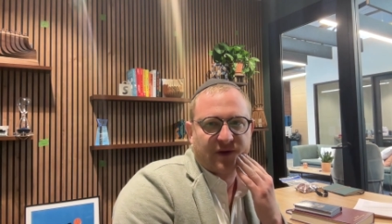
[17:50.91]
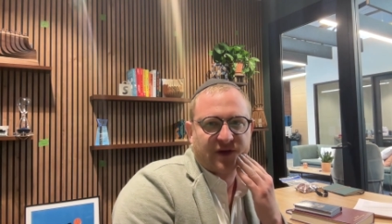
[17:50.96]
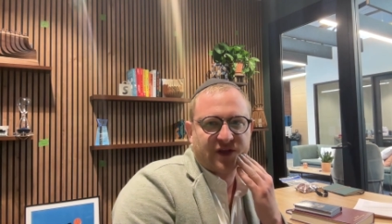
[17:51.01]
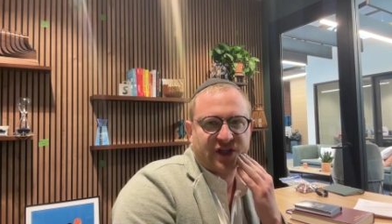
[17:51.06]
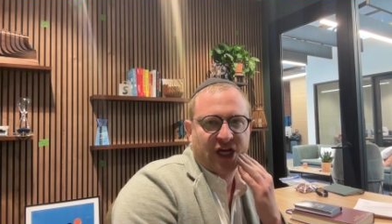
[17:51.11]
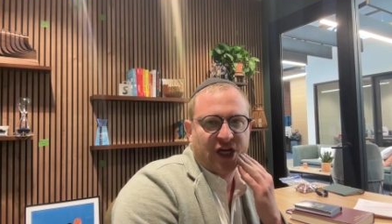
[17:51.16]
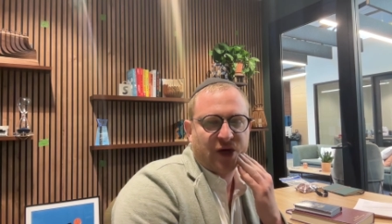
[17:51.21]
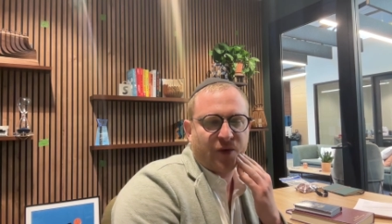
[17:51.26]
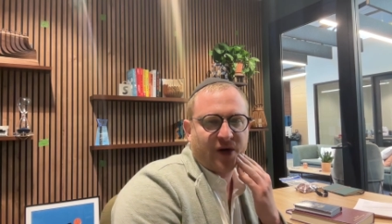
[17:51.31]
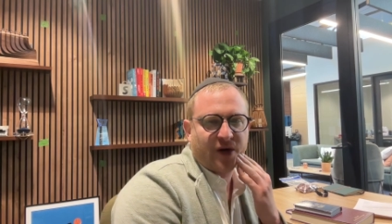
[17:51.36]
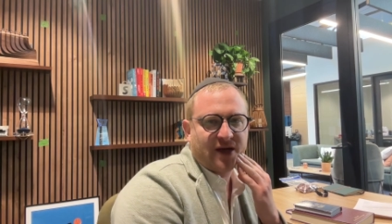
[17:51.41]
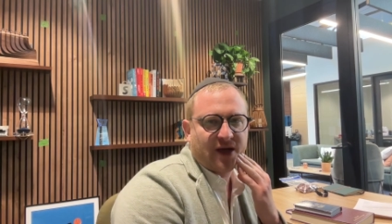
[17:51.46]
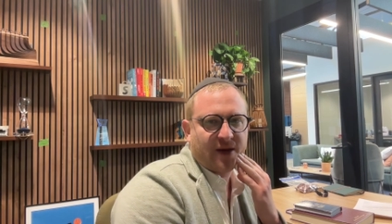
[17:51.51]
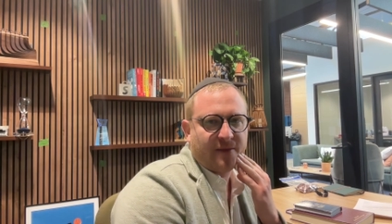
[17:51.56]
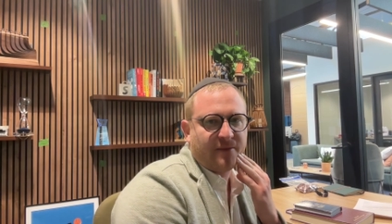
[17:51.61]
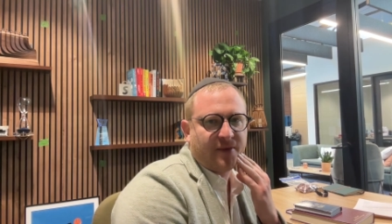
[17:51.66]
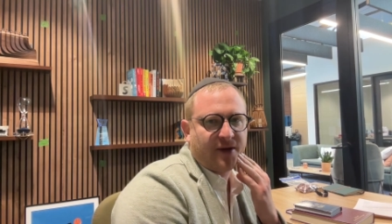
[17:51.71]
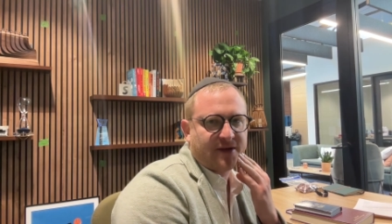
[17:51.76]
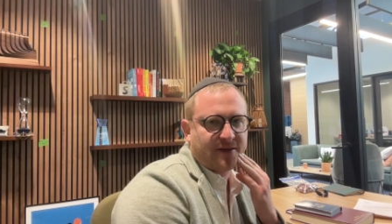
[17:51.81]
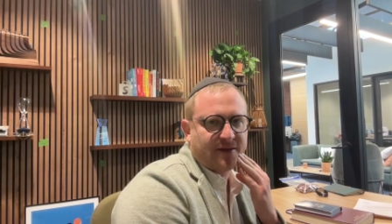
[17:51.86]
January
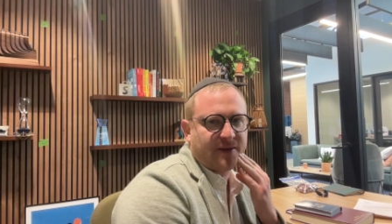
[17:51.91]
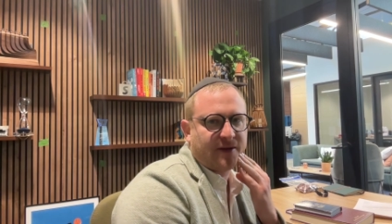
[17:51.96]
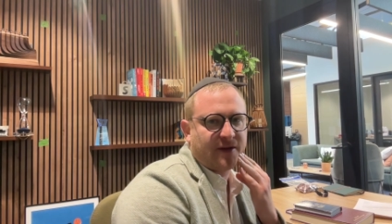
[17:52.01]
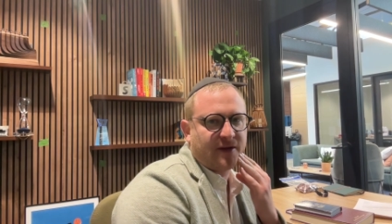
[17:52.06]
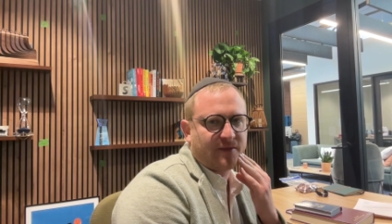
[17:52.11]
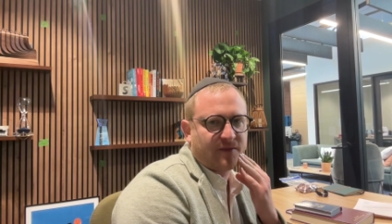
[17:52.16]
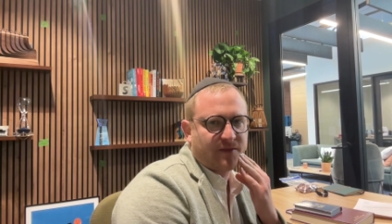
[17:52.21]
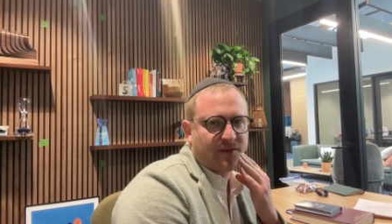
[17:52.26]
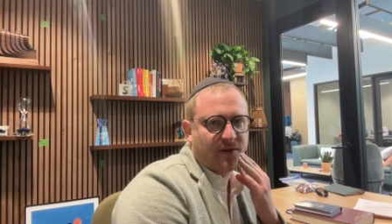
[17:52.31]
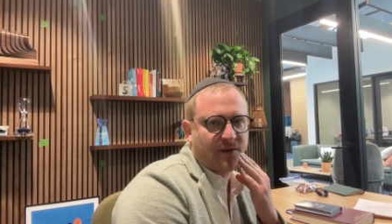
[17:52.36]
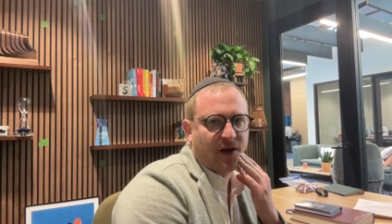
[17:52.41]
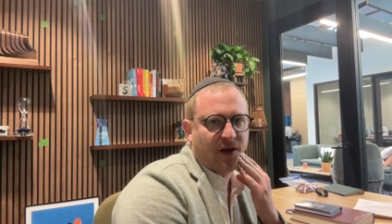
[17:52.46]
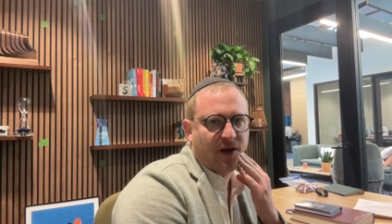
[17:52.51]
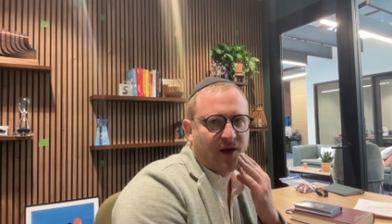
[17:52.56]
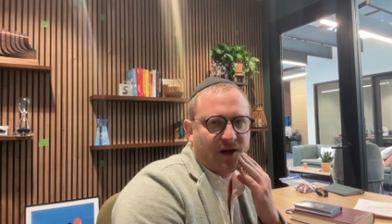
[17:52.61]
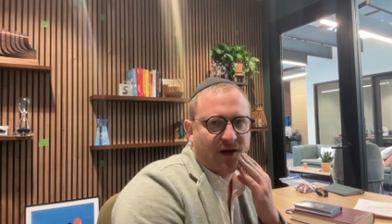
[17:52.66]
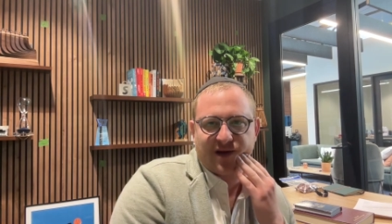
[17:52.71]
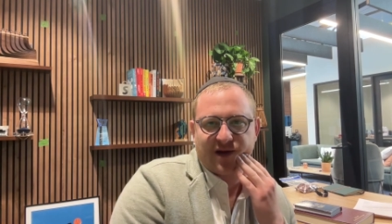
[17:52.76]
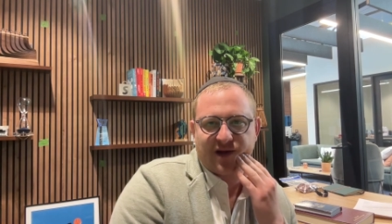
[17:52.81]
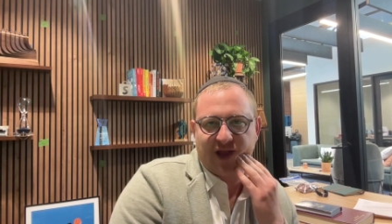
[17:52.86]
time possibly. Yeah,
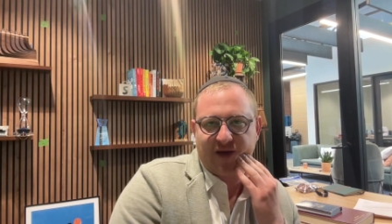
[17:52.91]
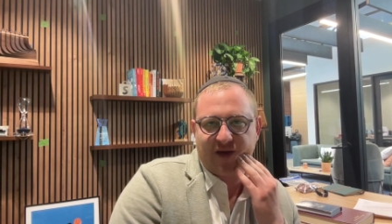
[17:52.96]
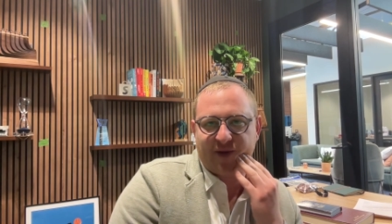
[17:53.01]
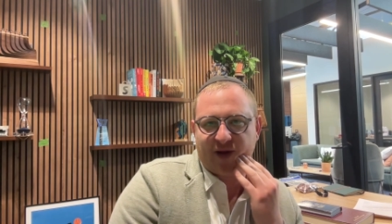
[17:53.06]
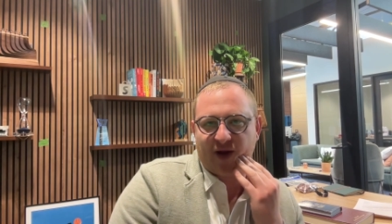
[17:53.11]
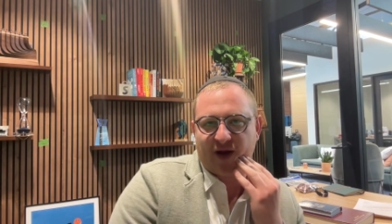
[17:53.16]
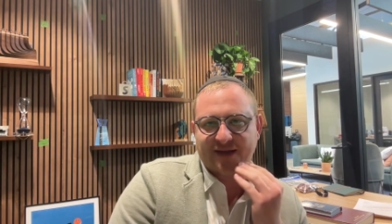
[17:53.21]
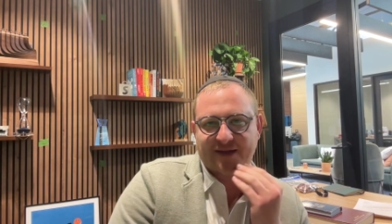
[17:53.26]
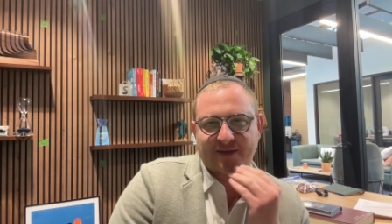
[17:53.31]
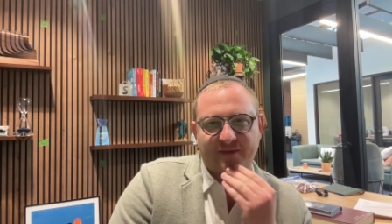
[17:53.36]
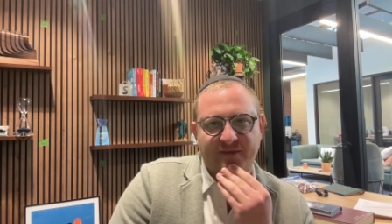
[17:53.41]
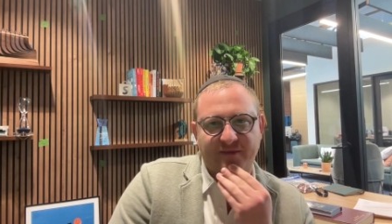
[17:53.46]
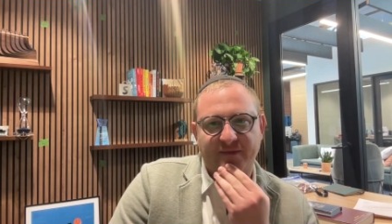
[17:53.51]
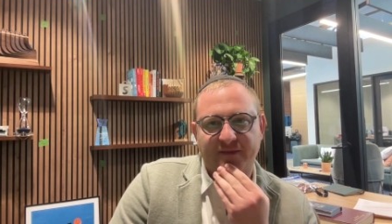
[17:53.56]
they've been awesome.